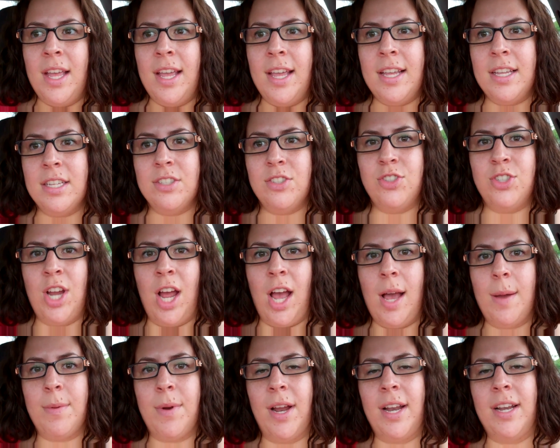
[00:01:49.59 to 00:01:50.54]
his
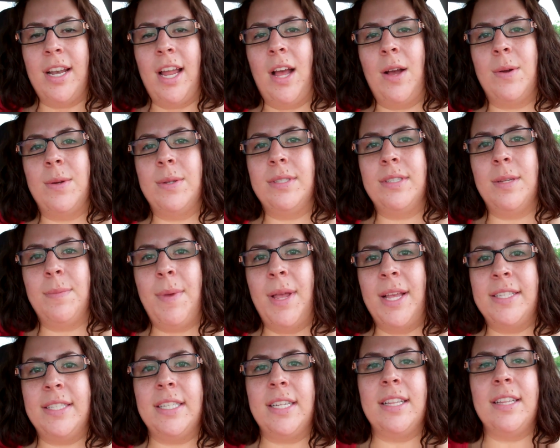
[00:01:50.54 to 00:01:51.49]
job right now is to
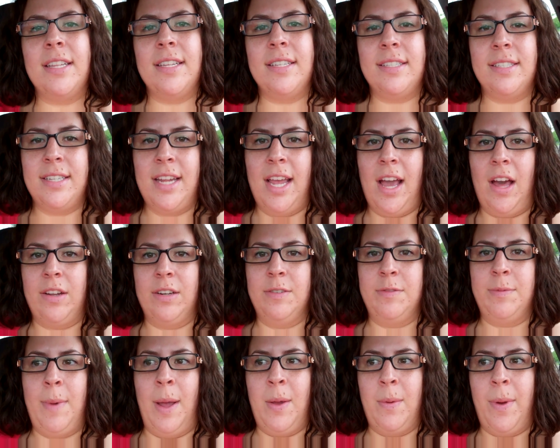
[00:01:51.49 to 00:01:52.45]
basically stay out
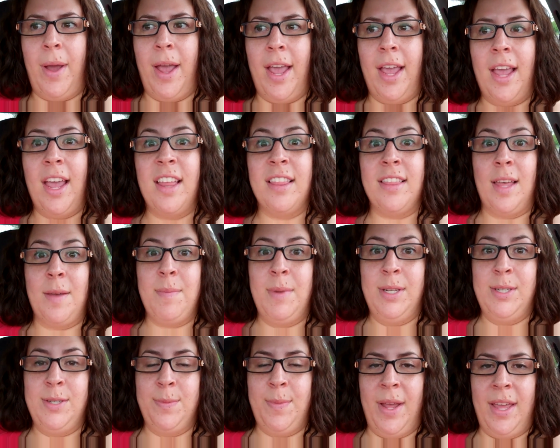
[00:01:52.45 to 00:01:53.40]
of my way and let
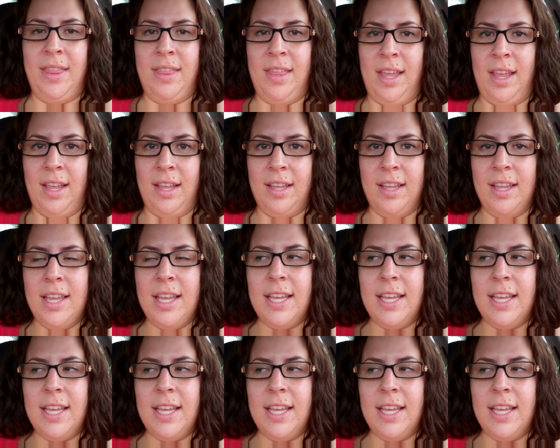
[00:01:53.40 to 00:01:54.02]
me do my thing.